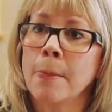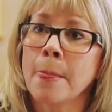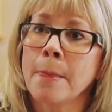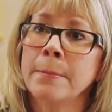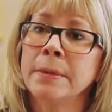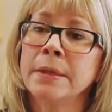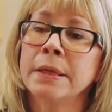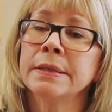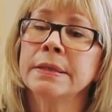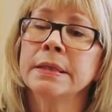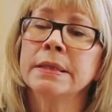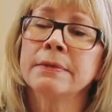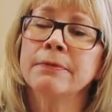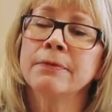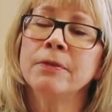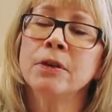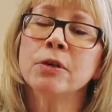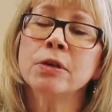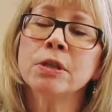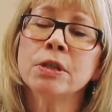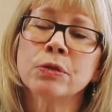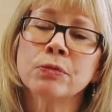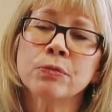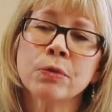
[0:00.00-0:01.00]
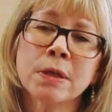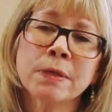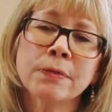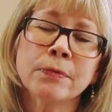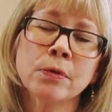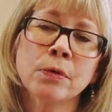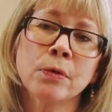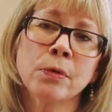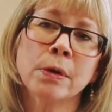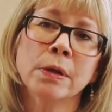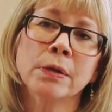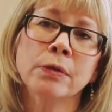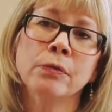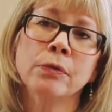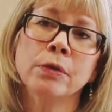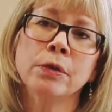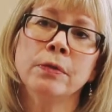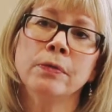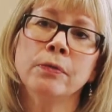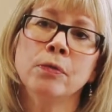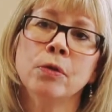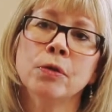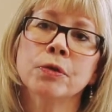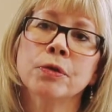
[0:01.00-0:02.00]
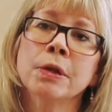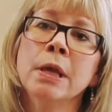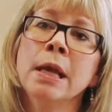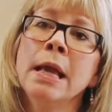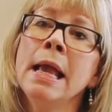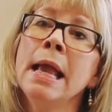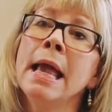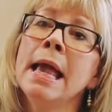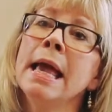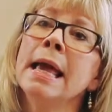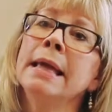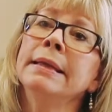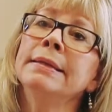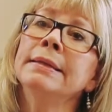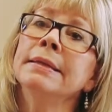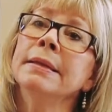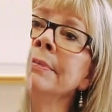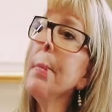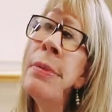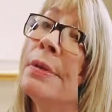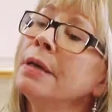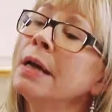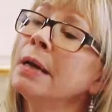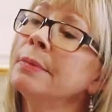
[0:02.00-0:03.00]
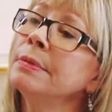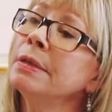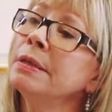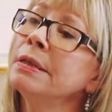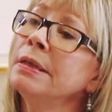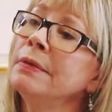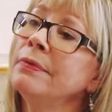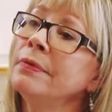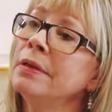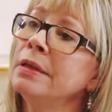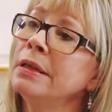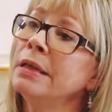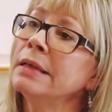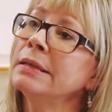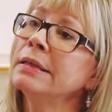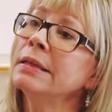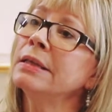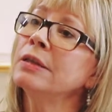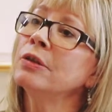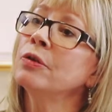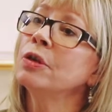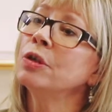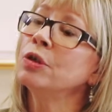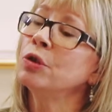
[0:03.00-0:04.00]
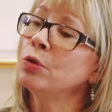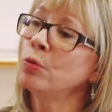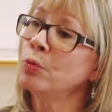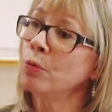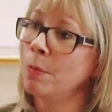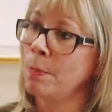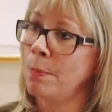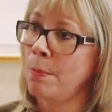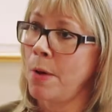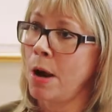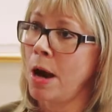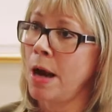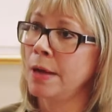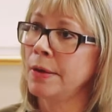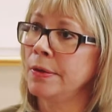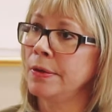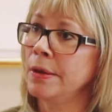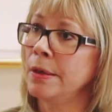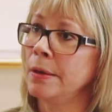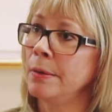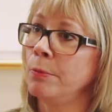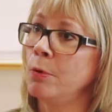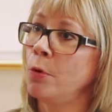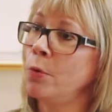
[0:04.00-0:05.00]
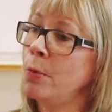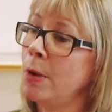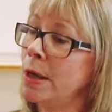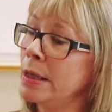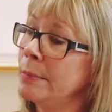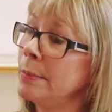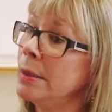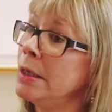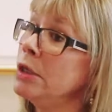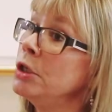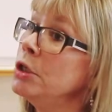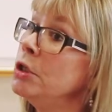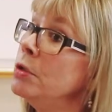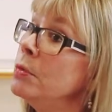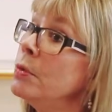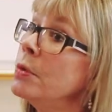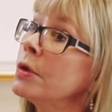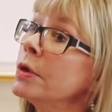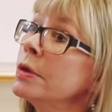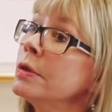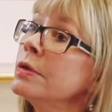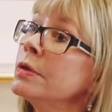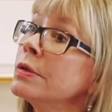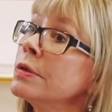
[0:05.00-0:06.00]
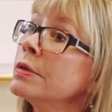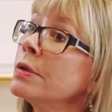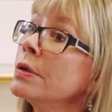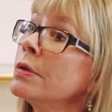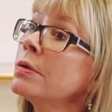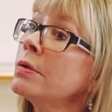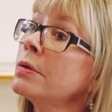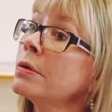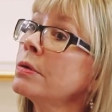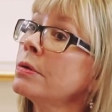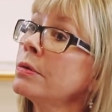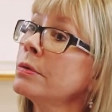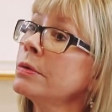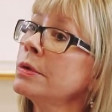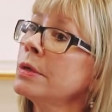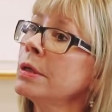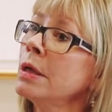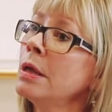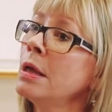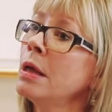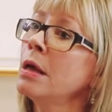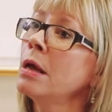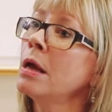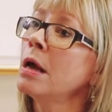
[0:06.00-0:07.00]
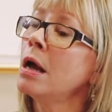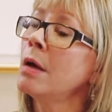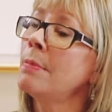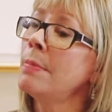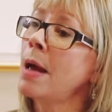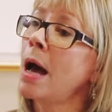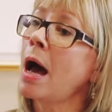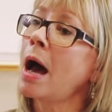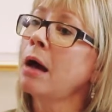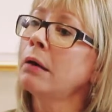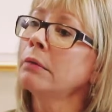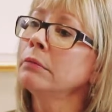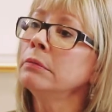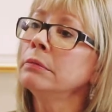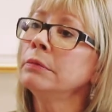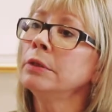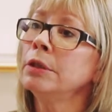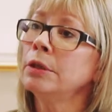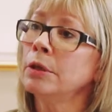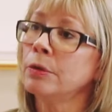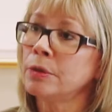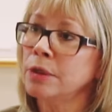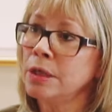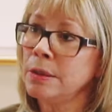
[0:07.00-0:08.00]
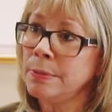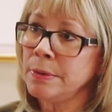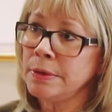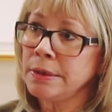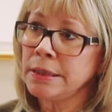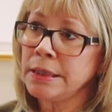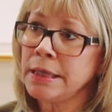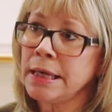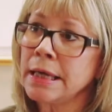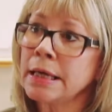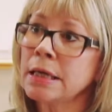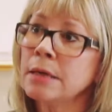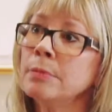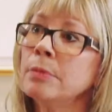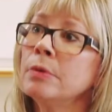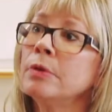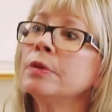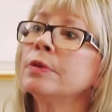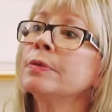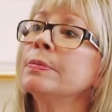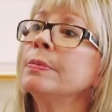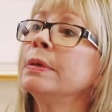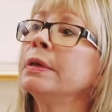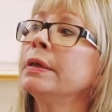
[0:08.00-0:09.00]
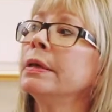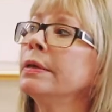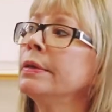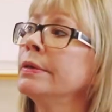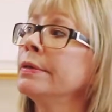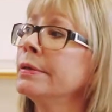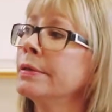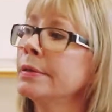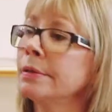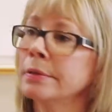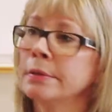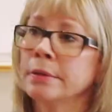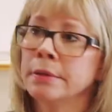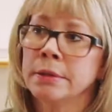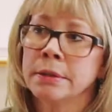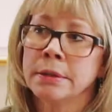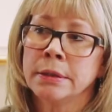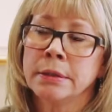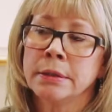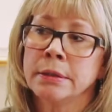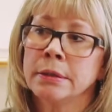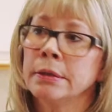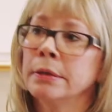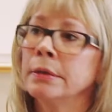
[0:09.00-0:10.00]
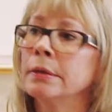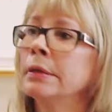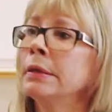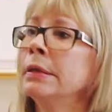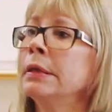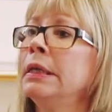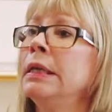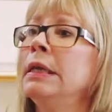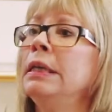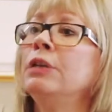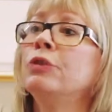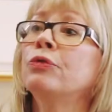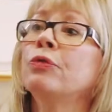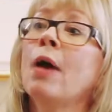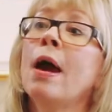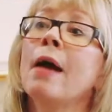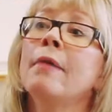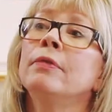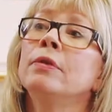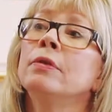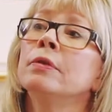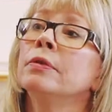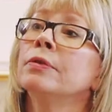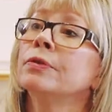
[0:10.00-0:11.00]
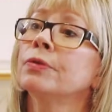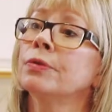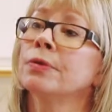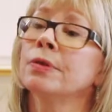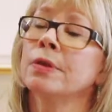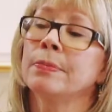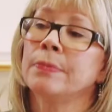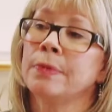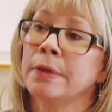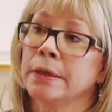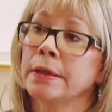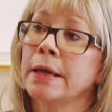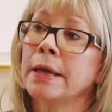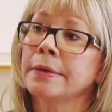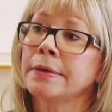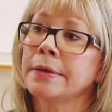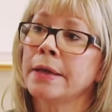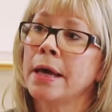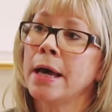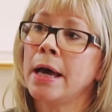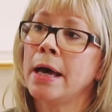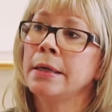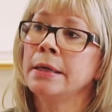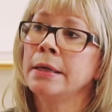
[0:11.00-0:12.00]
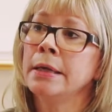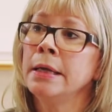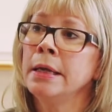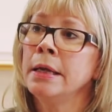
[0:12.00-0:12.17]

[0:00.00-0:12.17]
because it's very stressful going through a divorce, and sometimes it's even necessary to remind them, well, wait a minute, you were concerned about, keeping the animals because he travels or something like that,